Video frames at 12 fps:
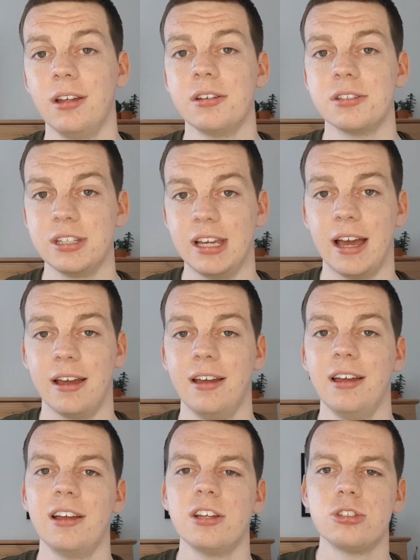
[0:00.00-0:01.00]
So yeah,
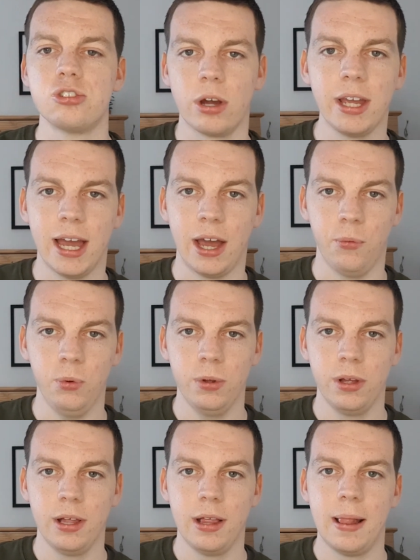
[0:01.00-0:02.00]
try it out.
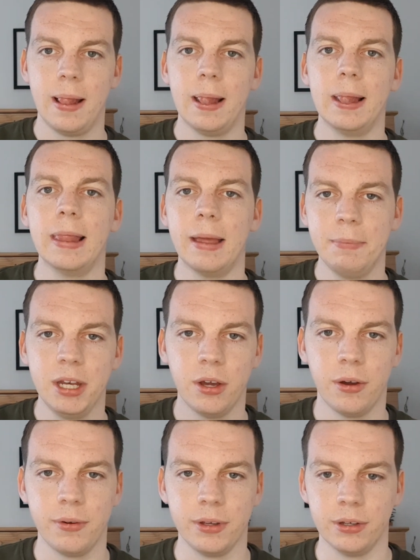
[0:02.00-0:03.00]
Let me know
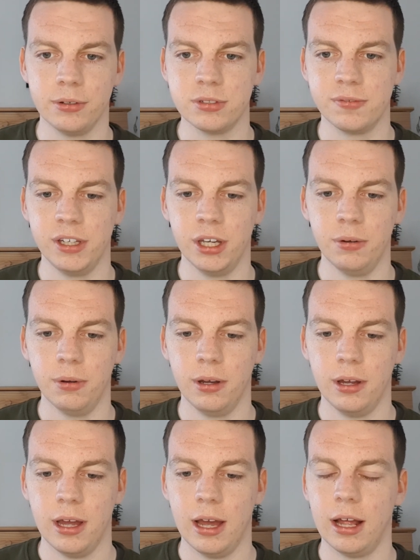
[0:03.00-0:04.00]
how it goes for you.
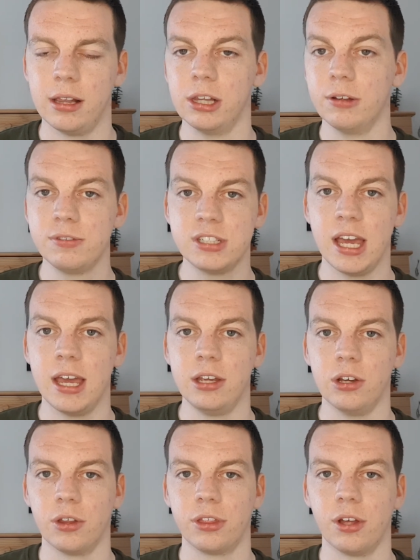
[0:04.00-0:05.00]
I'd love to hear
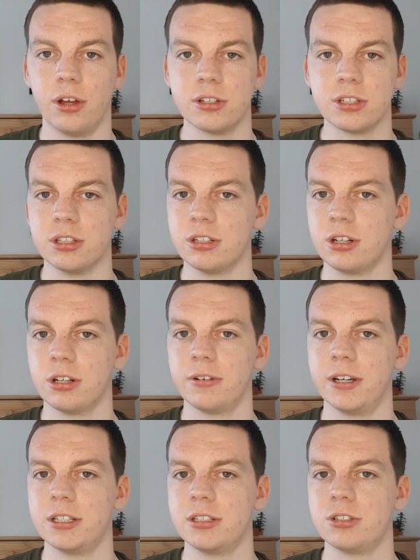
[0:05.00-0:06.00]
your thoughts on the dollar
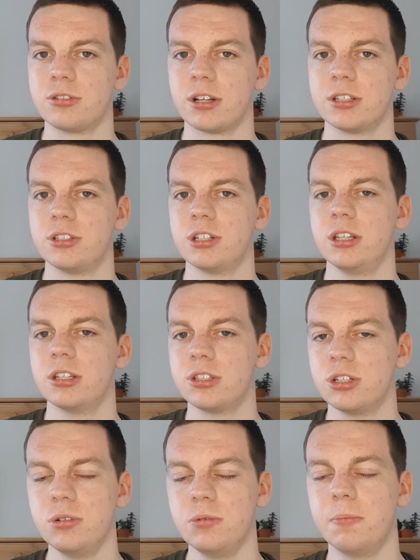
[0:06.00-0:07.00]
80 strategy, the
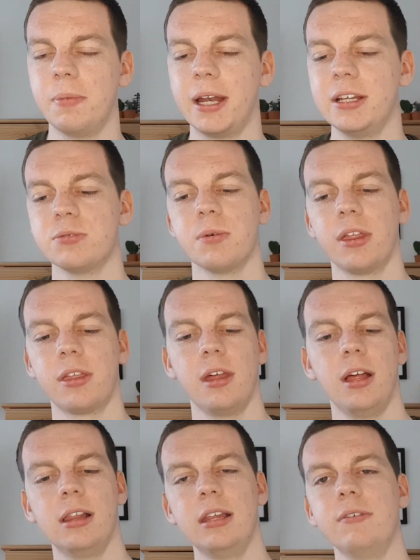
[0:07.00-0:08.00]
2 pennies worth,
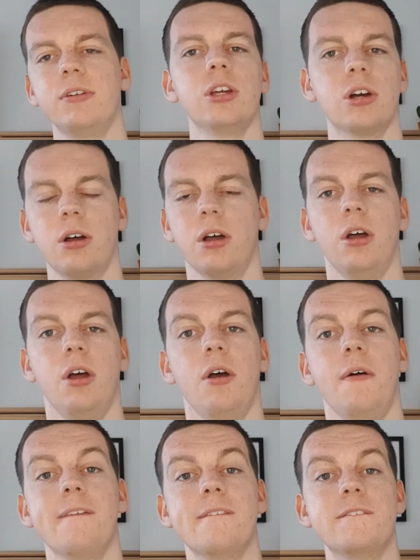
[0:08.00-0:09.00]
leaving your
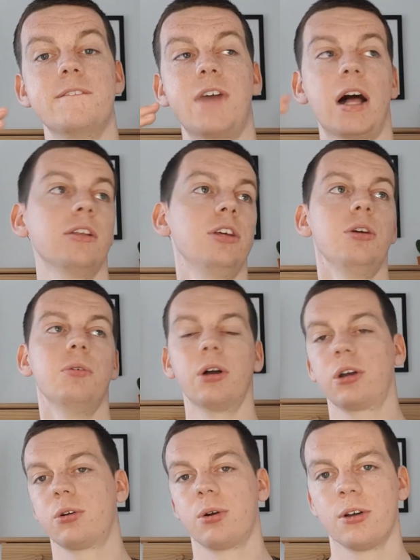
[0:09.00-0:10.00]
value
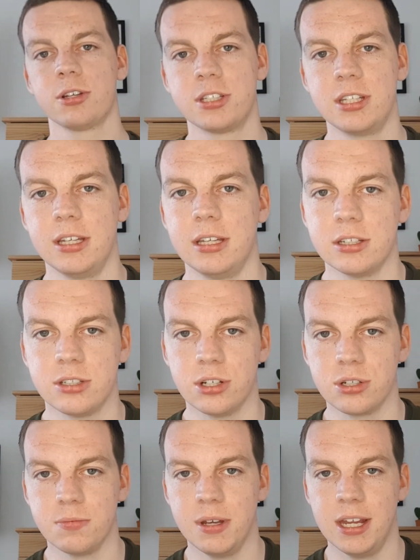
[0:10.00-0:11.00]
across the
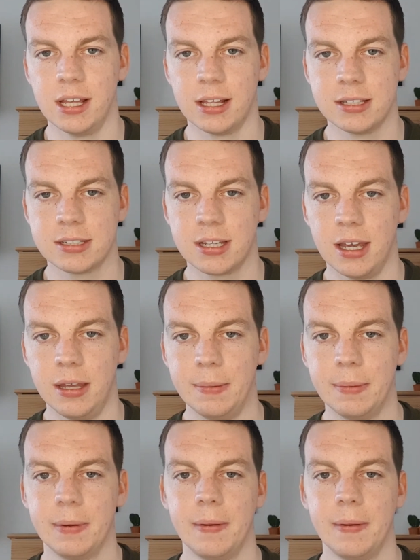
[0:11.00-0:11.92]
social media landscape.